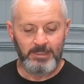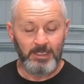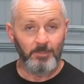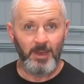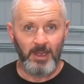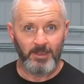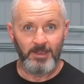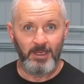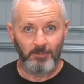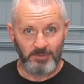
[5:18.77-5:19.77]
And back
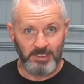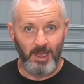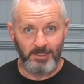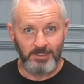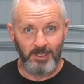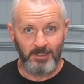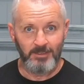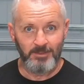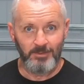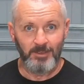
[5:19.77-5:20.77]
then it was high tech.
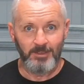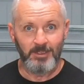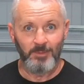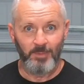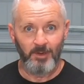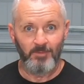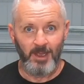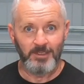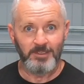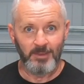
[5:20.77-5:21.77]
You had to get a pair of
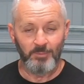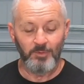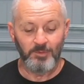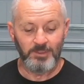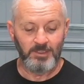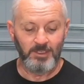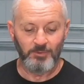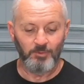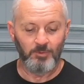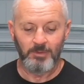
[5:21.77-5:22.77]
high tech boots, and
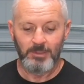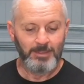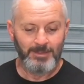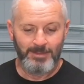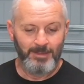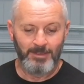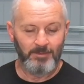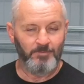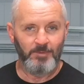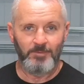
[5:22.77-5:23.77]
these were, I
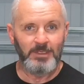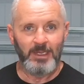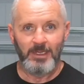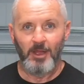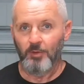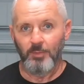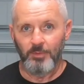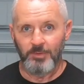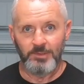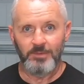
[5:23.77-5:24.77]
think, $58
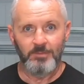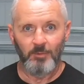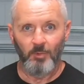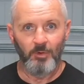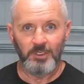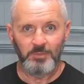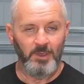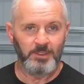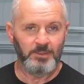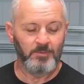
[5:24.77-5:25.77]
boots. They weren't
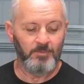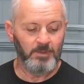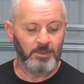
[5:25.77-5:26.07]
expensive.